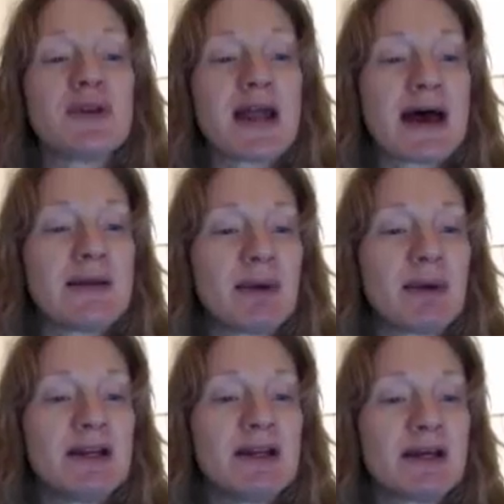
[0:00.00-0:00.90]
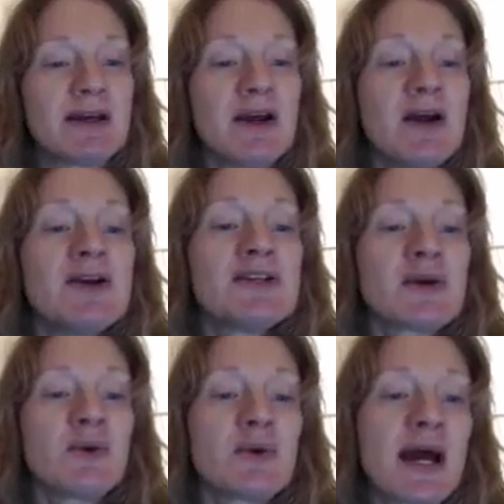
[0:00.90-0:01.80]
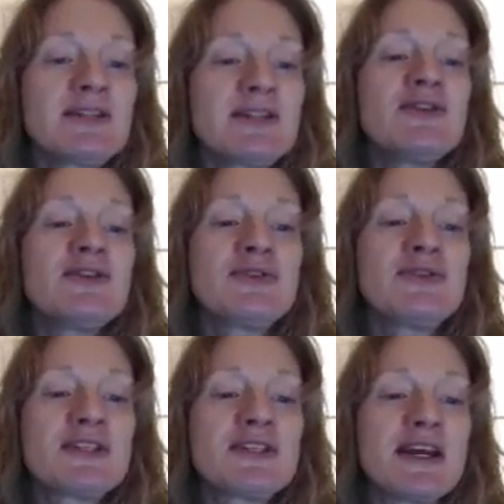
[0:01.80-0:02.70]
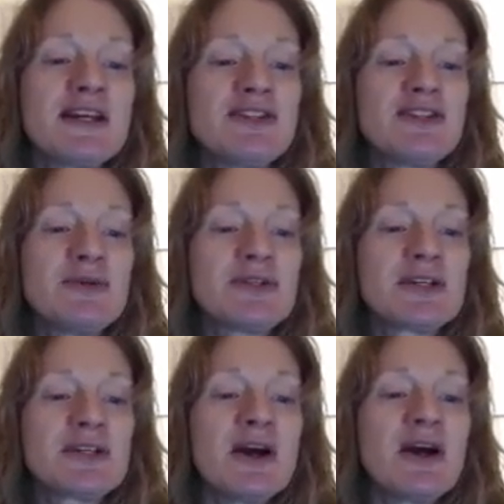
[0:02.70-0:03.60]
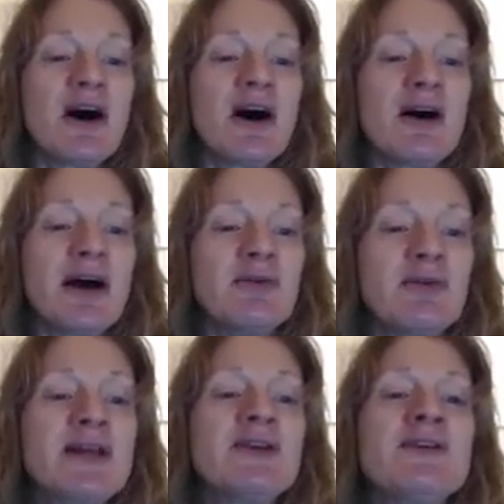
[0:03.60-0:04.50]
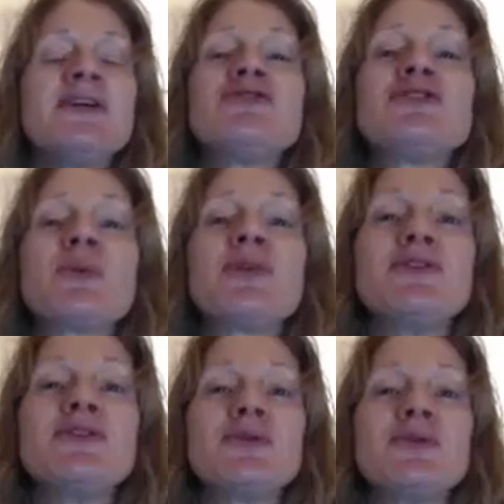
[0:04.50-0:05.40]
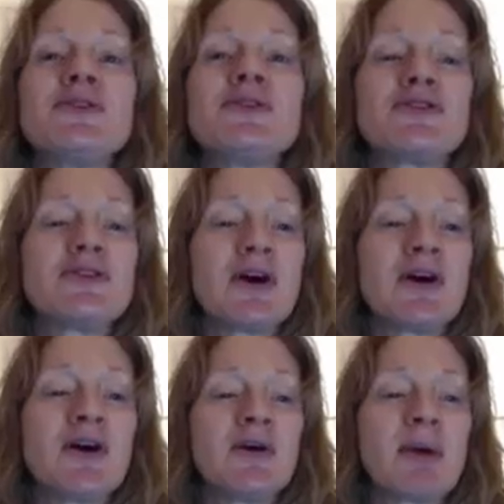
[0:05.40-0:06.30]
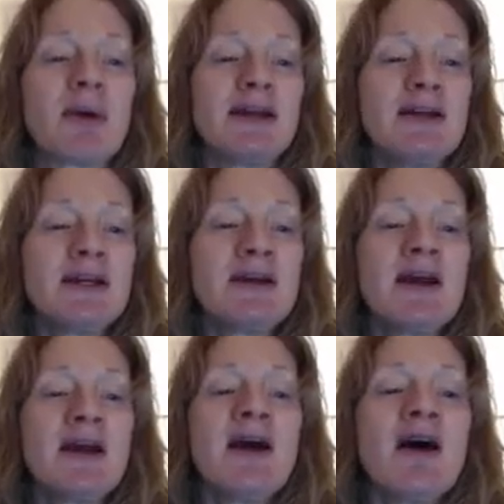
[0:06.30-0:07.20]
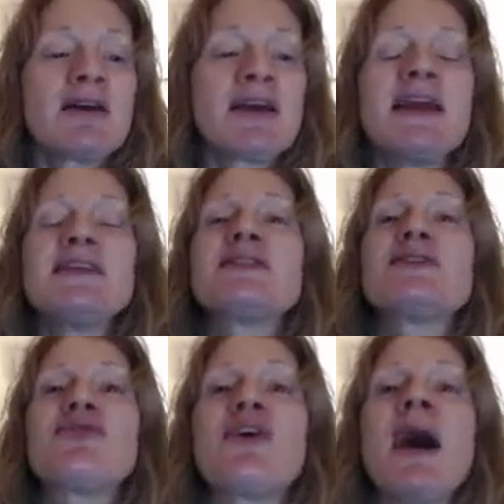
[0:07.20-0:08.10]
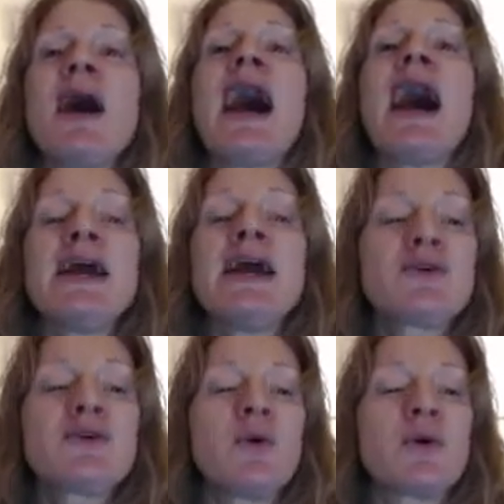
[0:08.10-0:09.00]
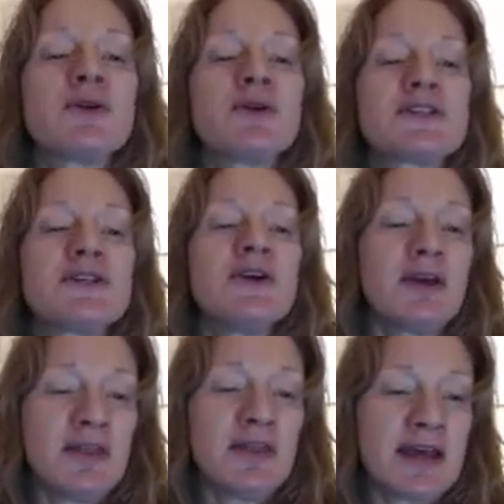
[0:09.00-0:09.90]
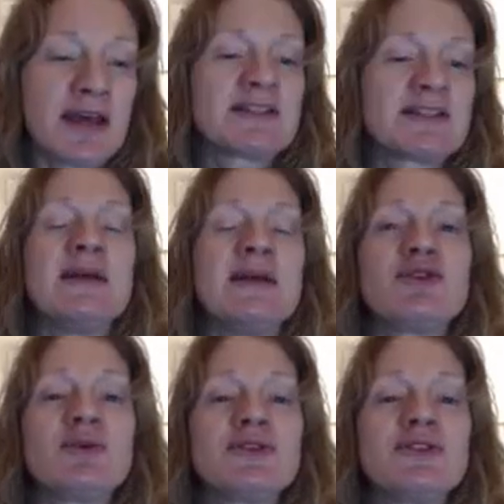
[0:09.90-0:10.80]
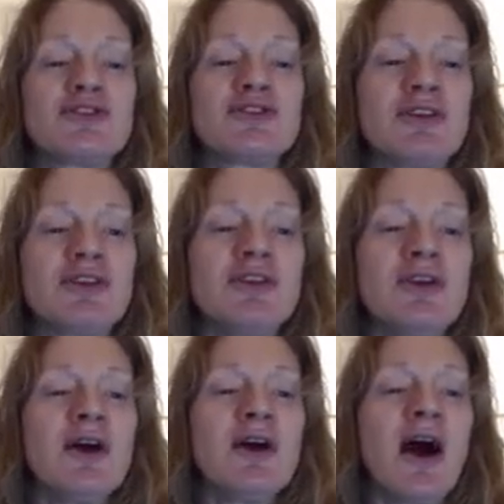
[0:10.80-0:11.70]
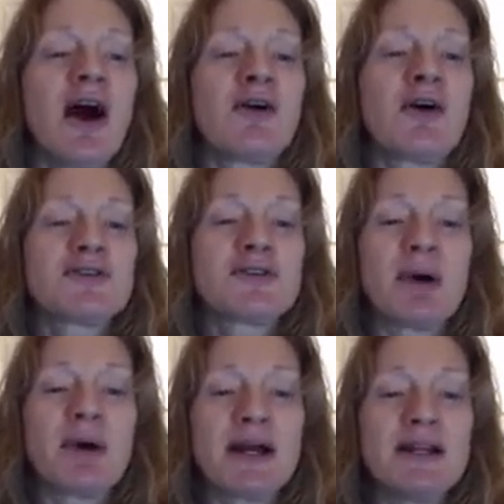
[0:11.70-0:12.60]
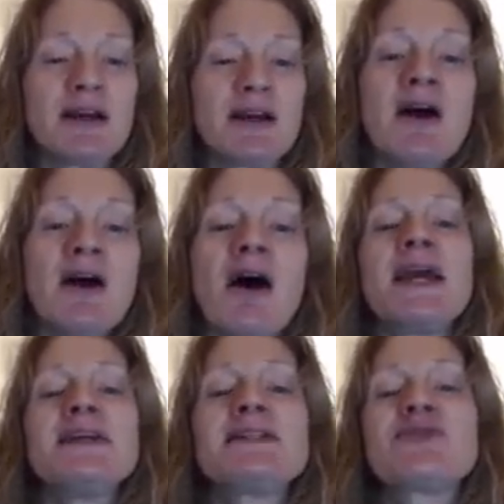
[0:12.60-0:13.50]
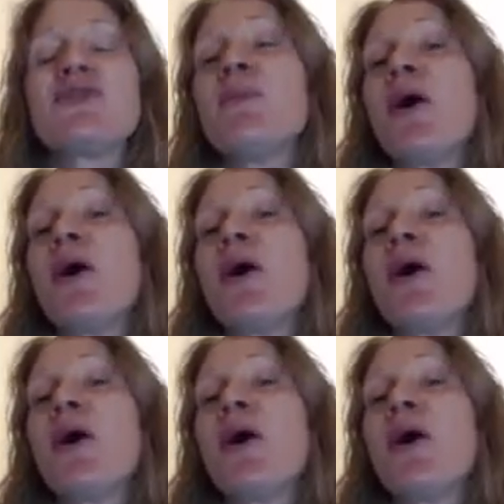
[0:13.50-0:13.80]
non-binding? So Constitution, statutes, and regulations within a jurisdiction are binding. Cases from higher courts in that same jurisdiction are also binding. Cases from